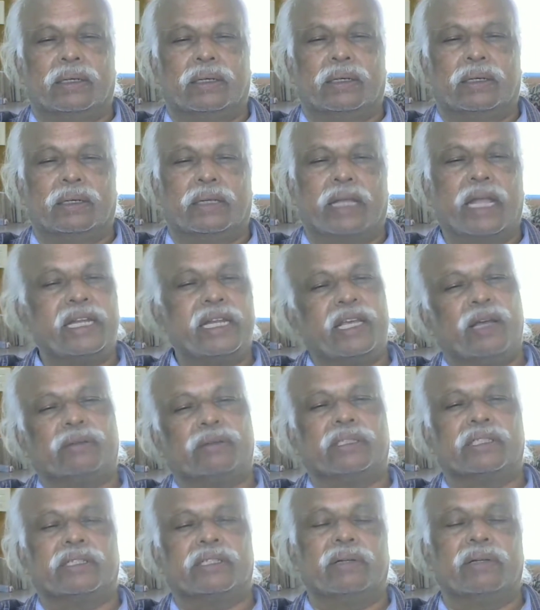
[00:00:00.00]
any of
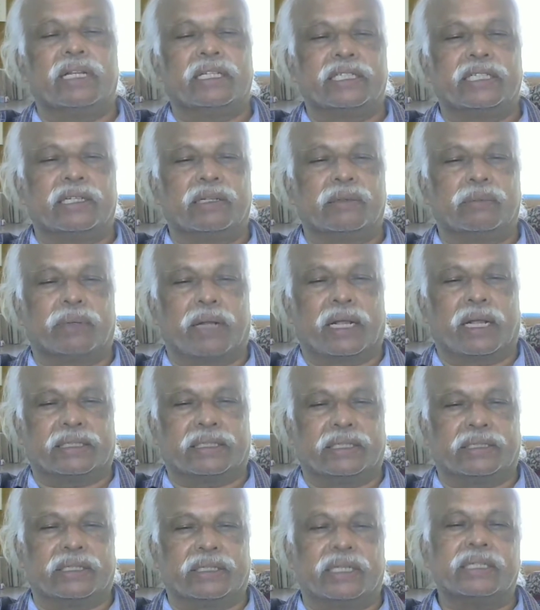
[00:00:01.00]
the civil engineering
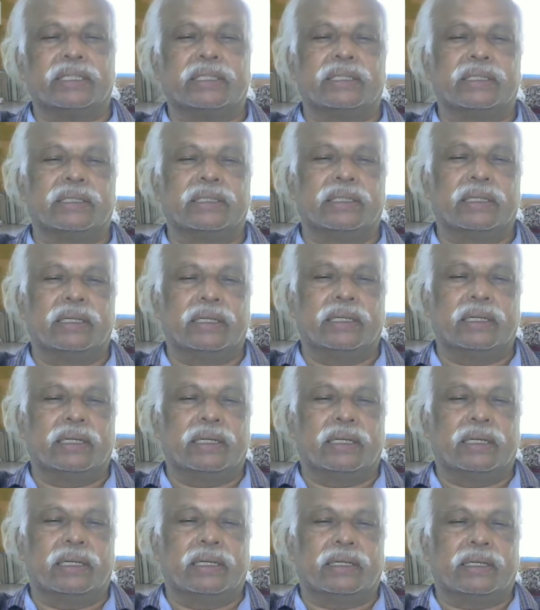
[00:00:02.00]
practices
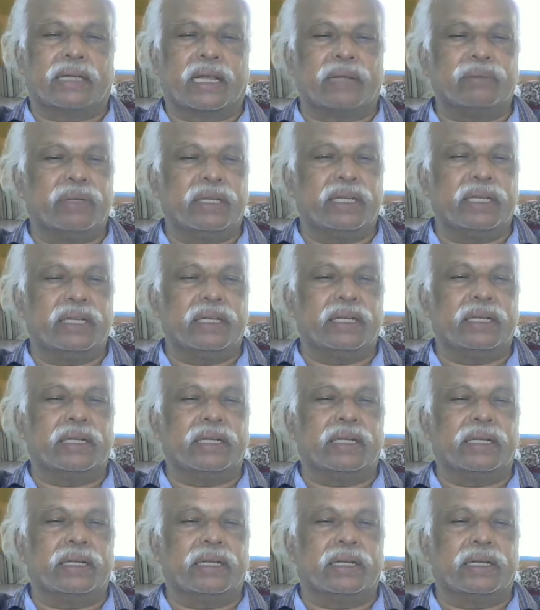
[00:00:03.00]
can be
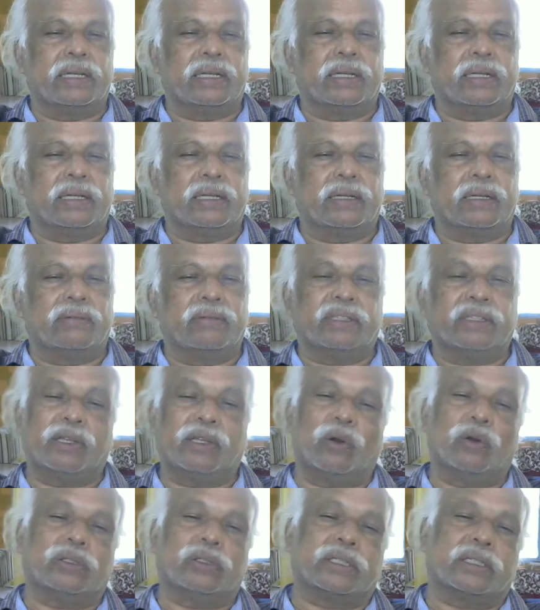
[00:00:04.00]

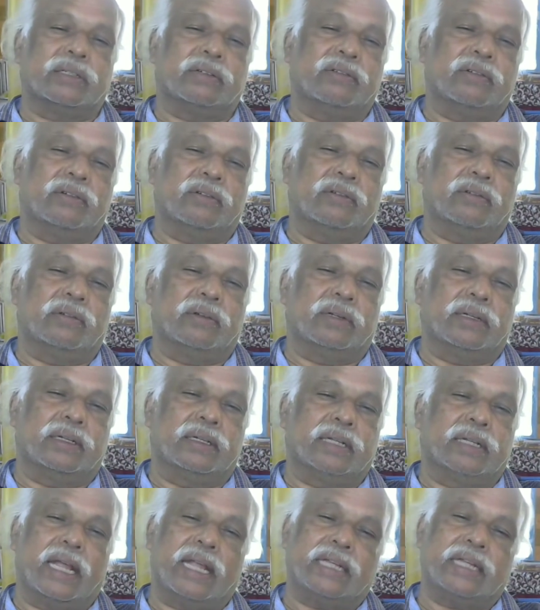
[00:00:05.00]
without
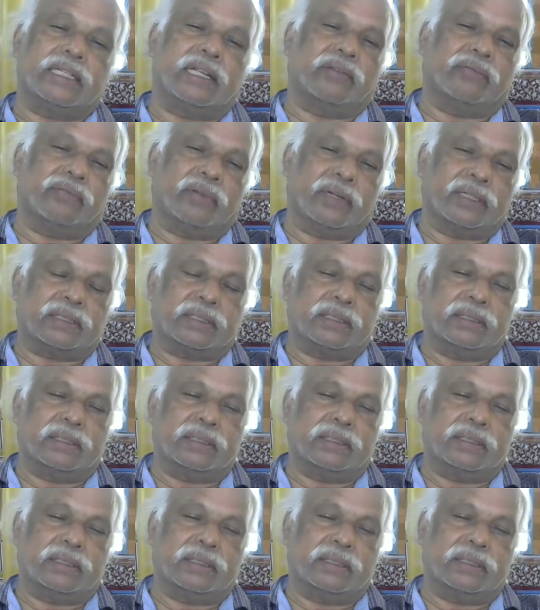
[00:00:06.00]
great effort